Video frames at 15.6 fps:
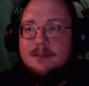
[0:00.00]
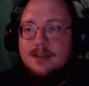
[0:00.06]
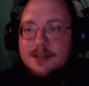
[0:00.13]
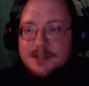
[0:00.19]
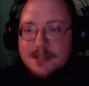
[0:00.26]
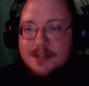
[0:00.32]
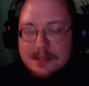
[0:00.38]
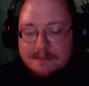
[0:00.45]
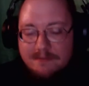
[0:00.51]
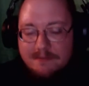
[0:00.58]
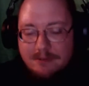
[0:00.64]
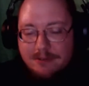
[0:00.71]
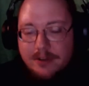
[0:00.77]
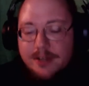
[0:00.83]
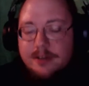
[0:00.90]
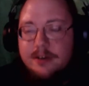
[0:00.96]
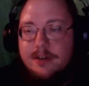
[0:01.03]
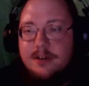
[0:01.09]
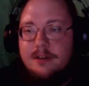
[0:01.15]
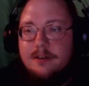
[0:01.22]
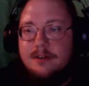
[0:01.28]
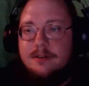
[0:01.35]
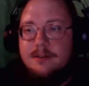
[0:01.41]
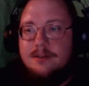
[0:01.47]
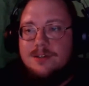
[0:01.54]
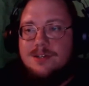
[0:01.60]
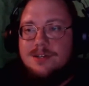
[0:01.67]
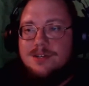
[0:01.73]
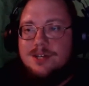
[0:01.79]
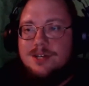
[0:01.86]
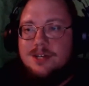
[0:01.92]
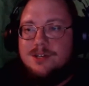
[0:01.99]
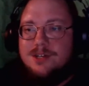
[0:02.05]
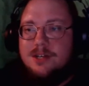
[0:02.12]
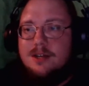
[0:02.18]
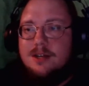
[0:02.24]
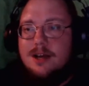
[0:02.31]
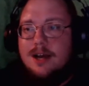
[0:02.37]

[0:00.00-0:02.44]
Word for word: Yes, that's a very good suggestion.